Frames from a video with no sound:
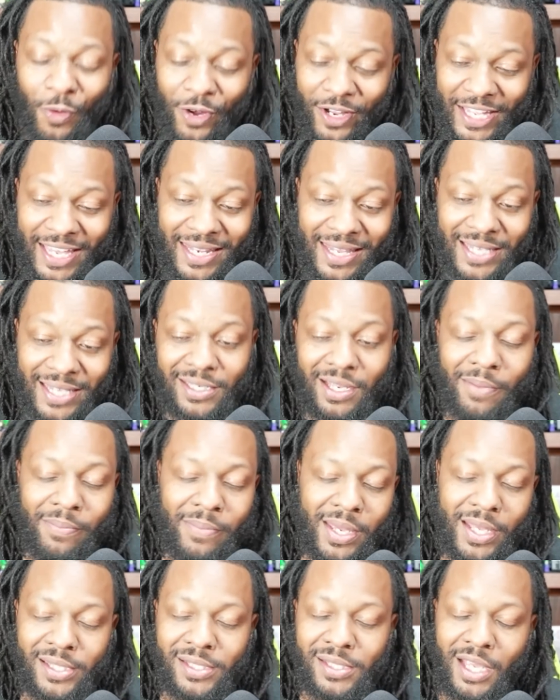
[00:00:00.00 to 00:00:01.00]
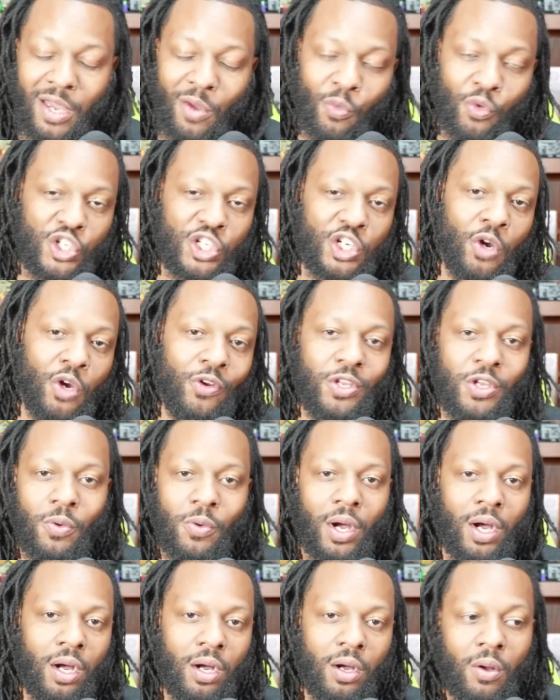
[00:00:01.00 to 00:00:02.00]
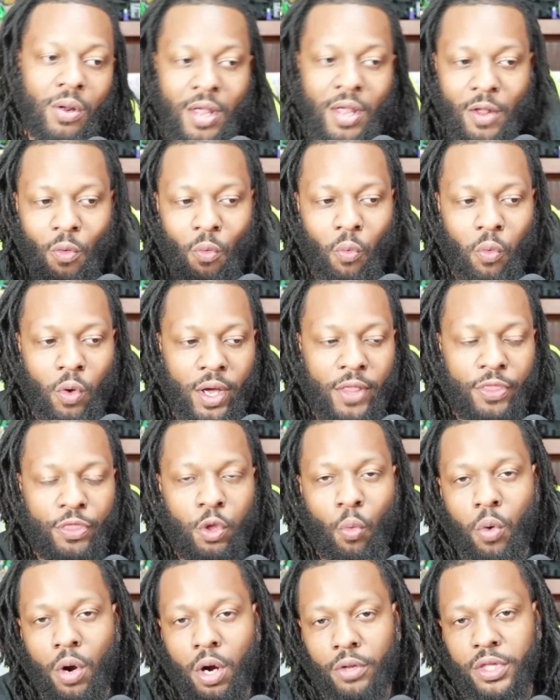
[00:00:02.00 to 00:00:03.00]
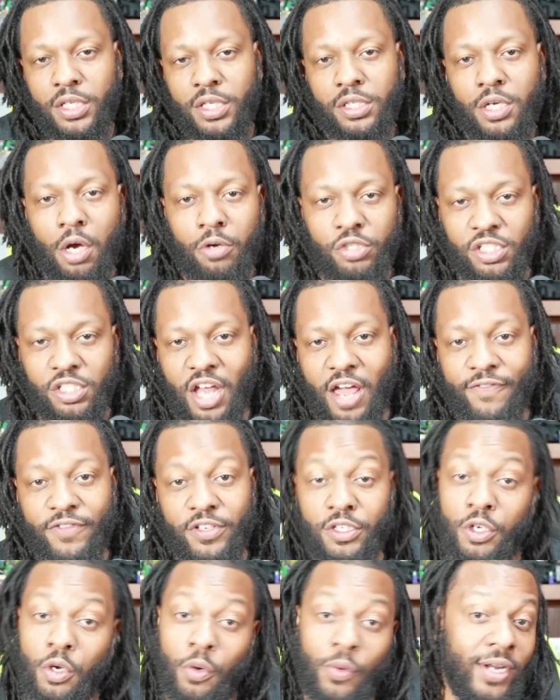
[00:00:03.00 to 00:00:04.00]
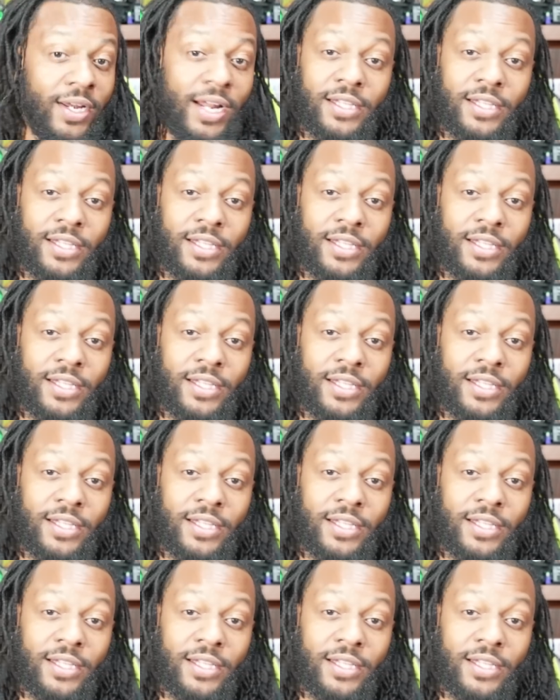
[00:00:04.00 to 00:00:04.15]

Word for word: We're getting these commits and we're showing you all what the work this coaching staff is doing.